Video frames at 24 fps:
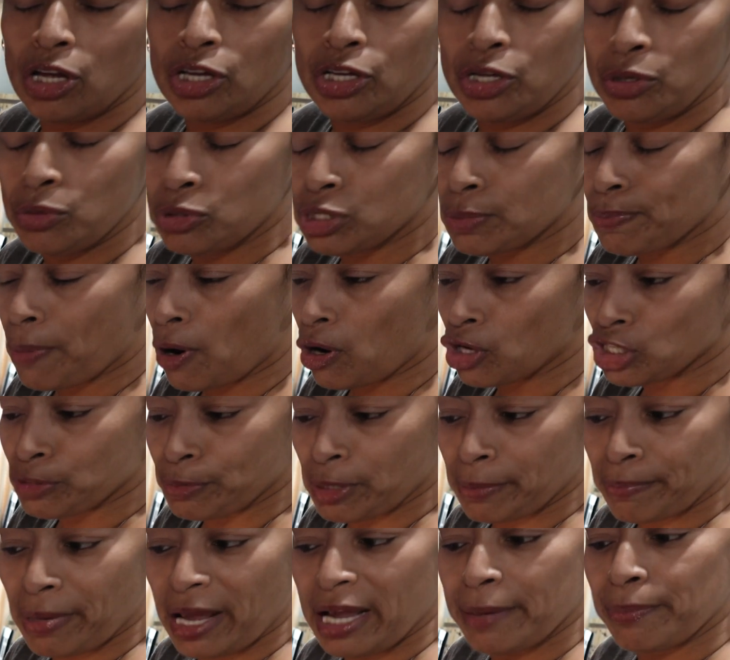Use
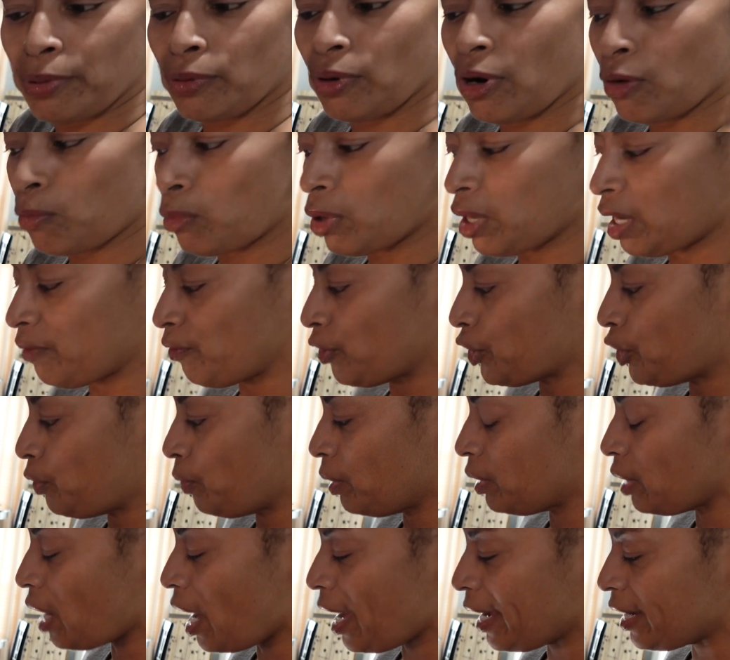parchment paper or whatever you
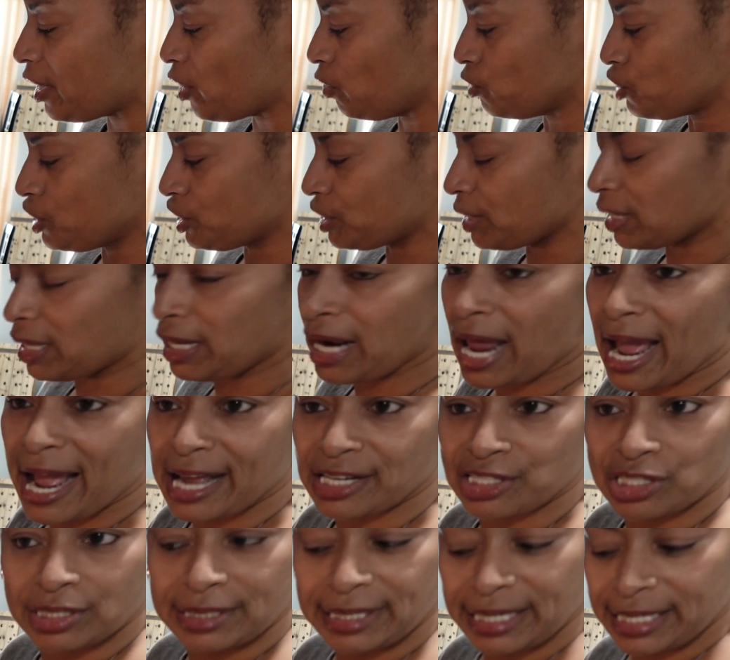would like, or just a
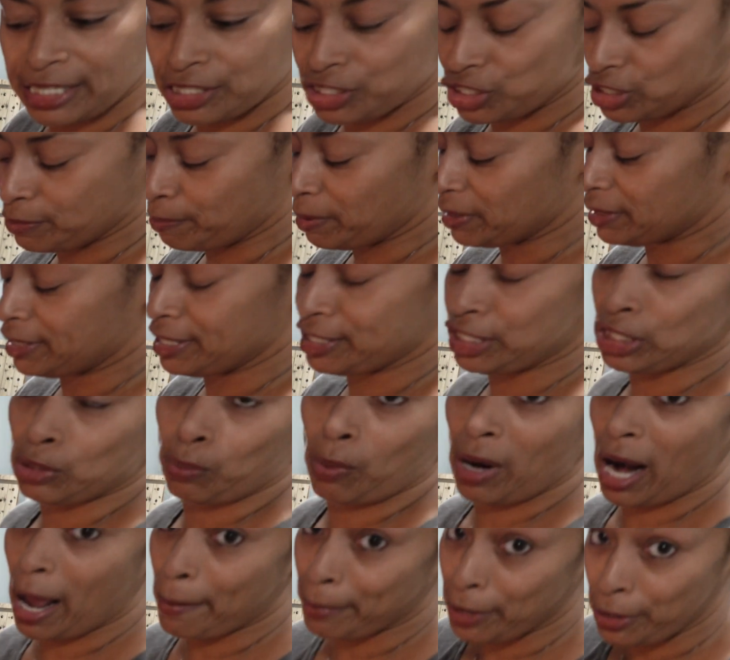glass dish, but this is
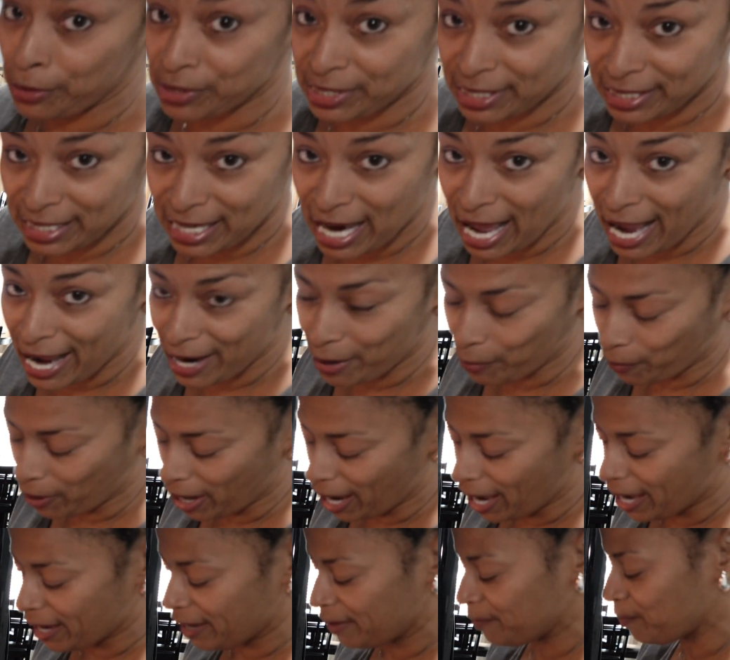what I'm using today,
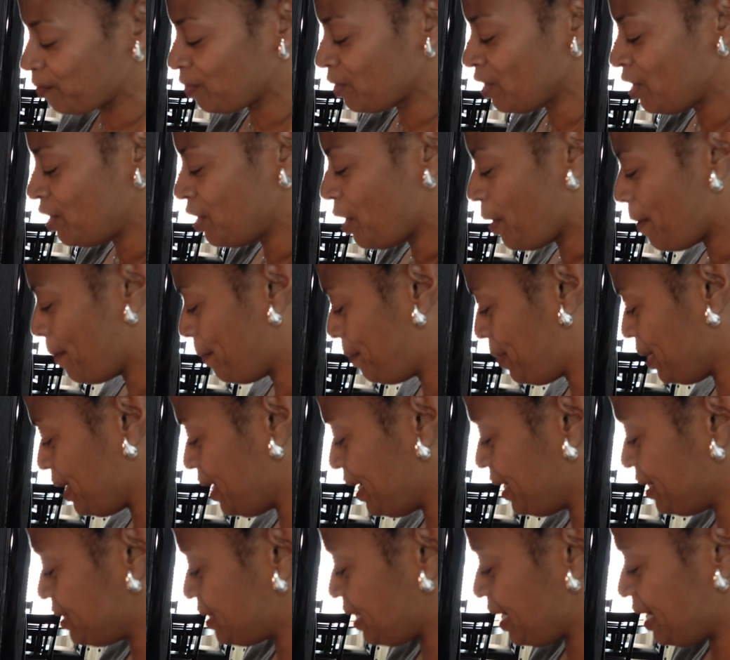okay?
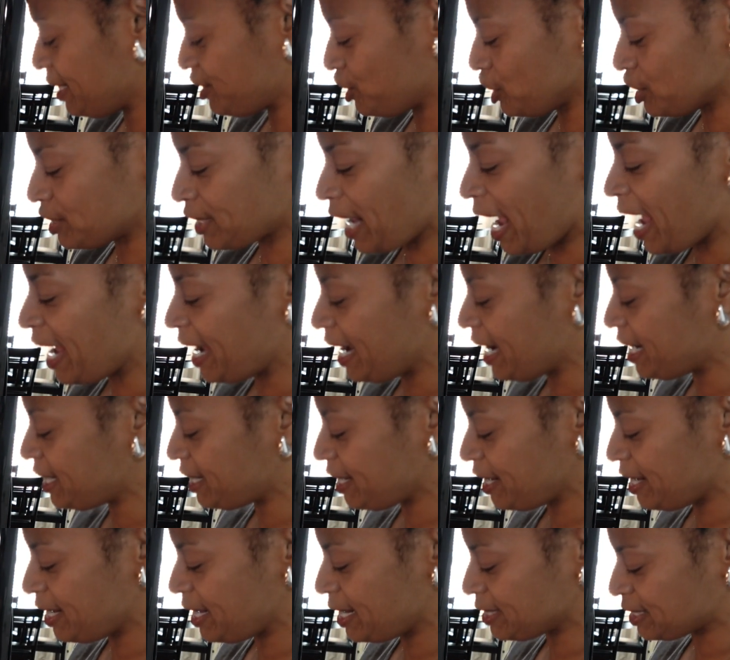But it's just
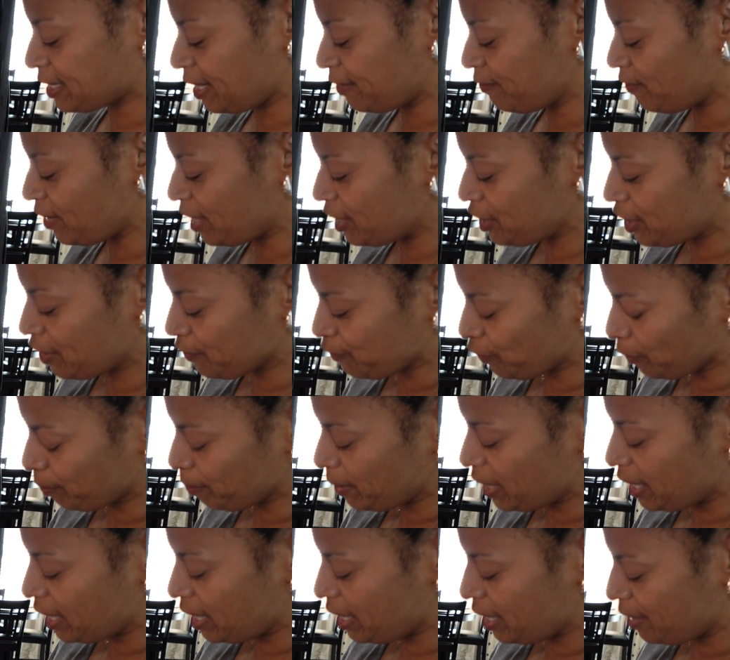handy, it's convenient for
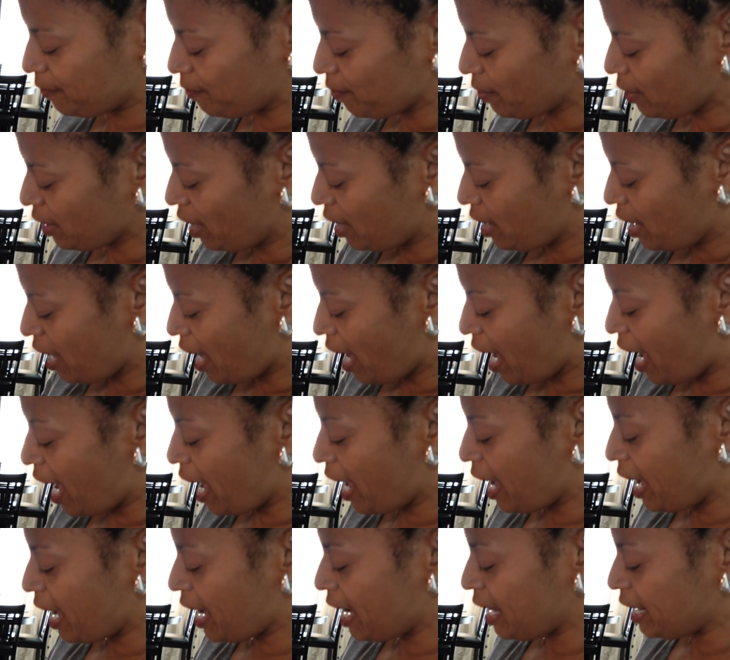me,
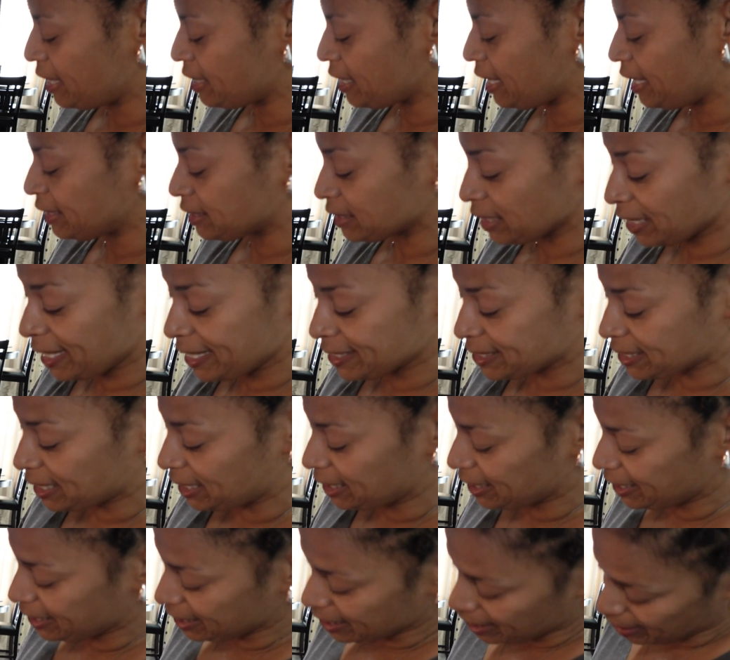and it's less
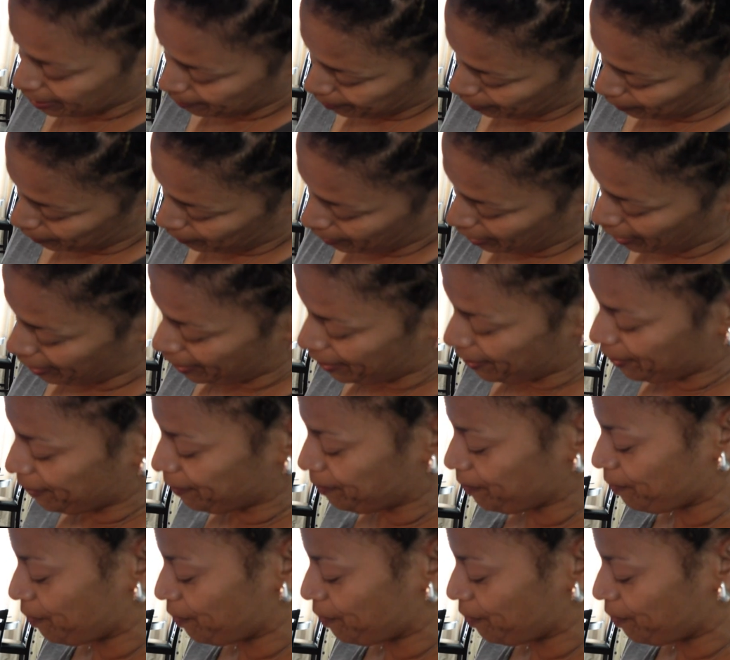cleanup, okay?